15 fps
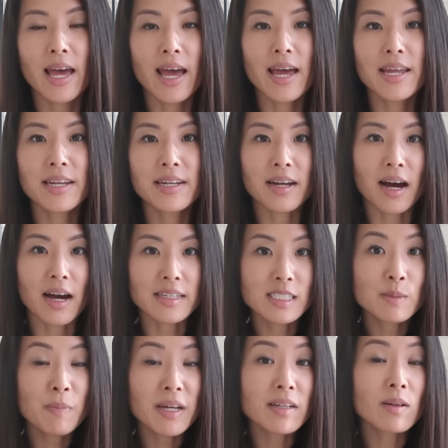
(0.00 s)
and I
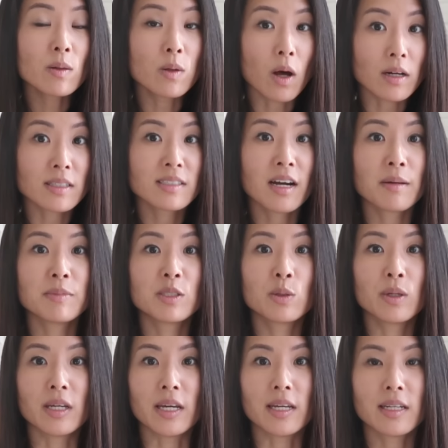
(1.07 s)
spent a lot of time
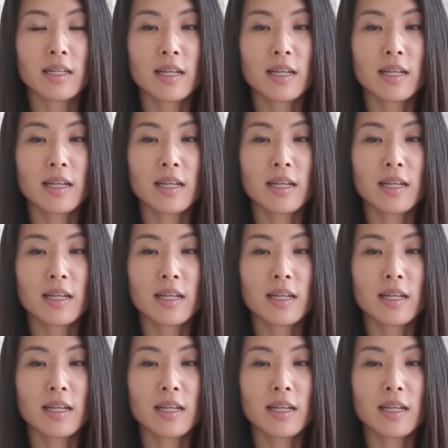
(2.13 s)
doing it.